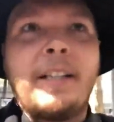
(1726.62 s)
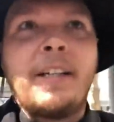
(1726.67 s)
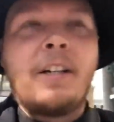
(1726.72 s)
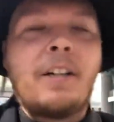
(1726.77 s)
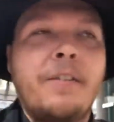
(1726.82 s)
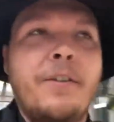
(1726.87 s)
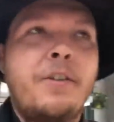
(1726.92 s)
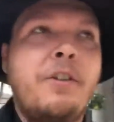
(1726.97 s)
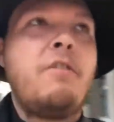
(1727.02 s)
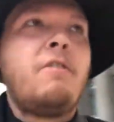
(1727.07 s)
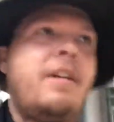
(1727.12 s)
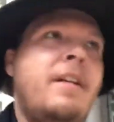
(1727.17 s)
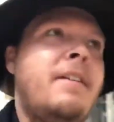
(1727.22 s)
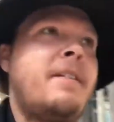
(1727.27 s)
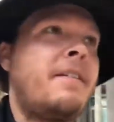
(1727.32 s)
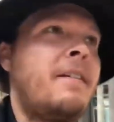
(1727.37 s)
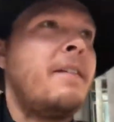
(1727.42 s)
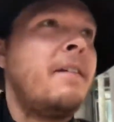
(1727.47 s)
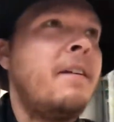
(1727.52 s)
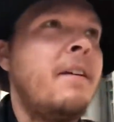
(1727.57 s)
there on the
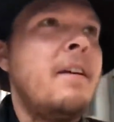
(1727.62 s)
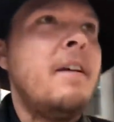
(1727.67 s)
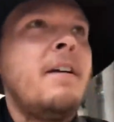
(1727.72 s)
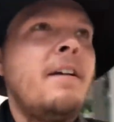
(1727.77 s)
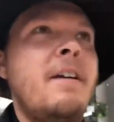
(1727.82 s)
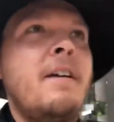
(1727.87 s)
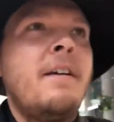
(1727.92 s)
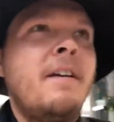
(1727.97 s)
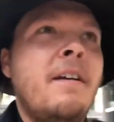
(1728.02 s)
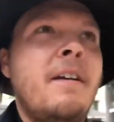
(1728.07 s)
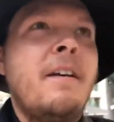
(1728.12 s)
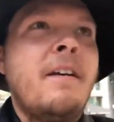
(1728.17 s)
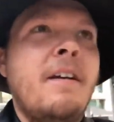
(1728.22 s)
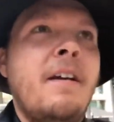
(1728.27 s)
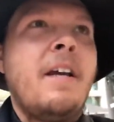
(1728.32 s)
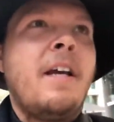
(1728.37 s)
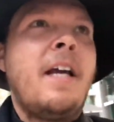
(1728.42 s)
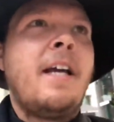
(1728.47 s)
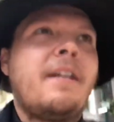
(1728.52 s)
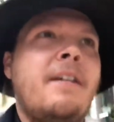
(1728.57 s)
streets.
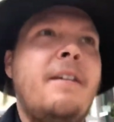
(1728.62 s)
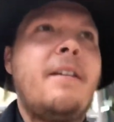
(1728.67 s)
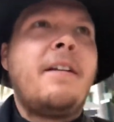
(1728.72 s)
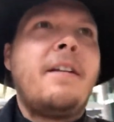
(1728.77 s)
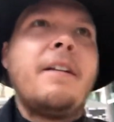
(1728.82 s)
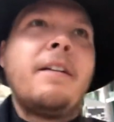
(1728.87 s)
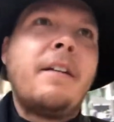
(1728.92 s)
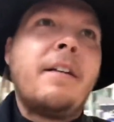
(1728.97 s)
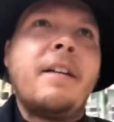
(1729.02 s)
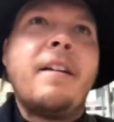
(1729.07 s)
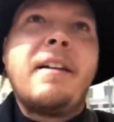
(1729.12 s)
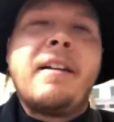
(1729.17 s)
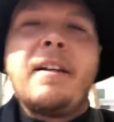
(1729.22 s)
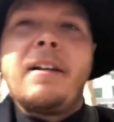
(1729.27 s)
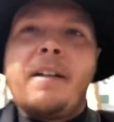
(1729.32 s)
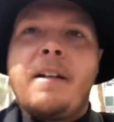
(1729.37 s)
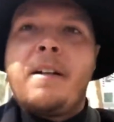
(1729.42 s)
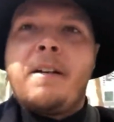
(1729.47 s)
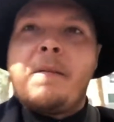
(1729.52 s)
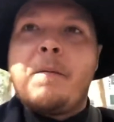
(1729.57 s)
And
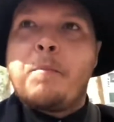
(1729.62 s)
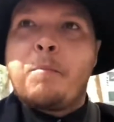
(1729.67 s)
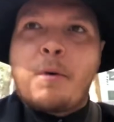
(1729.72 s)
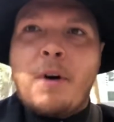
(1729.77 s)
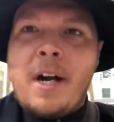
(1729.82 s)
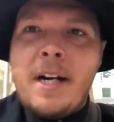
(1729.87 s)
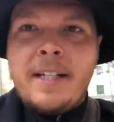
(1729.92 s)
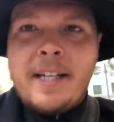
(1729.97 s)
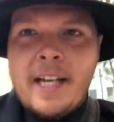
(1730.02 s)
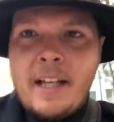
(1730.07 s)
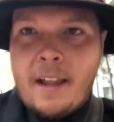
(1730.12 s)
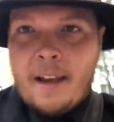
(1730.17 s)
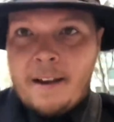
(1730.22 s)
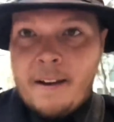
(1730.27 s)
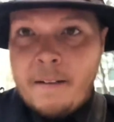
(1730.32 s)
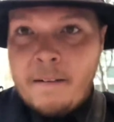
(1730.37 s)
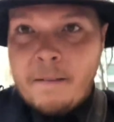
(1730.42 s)
broad daylight.